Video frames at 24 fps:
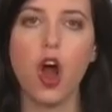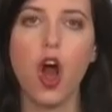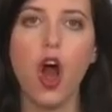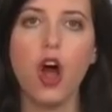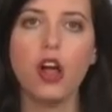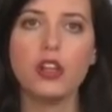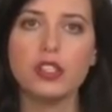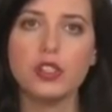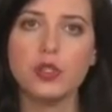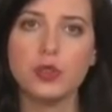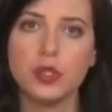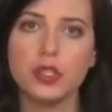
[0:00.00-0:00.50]

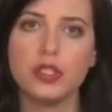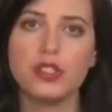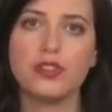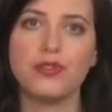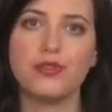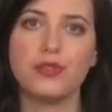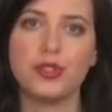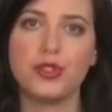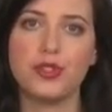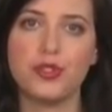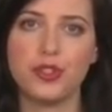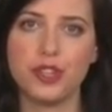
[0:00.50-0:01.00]
all sorts
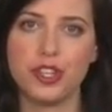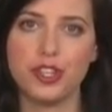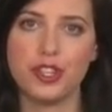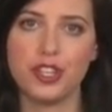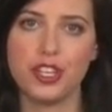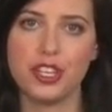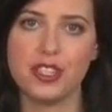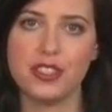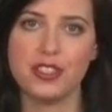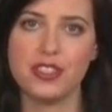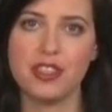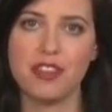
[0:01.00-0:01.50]
of
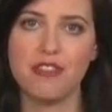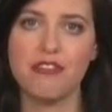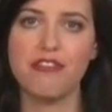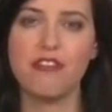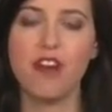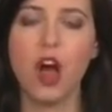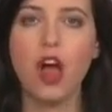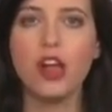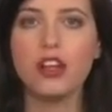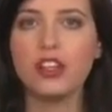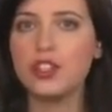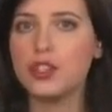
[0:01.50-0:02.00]
restrictions that
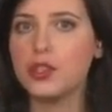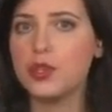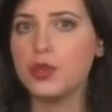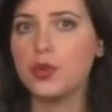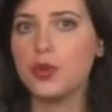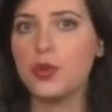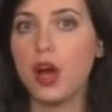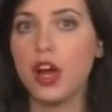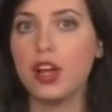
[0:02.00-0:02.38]
fall into